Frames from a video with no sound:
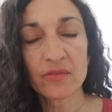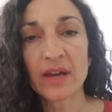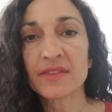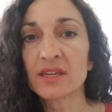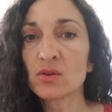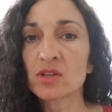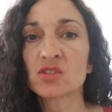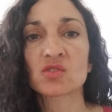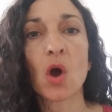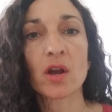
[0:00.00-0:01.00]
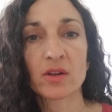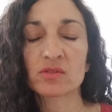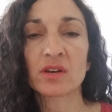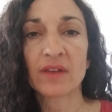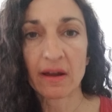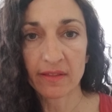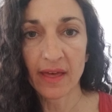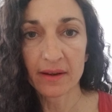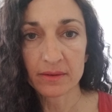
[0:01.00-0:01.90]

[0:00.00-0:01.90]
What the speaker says: I think you can just talk yourself out of that.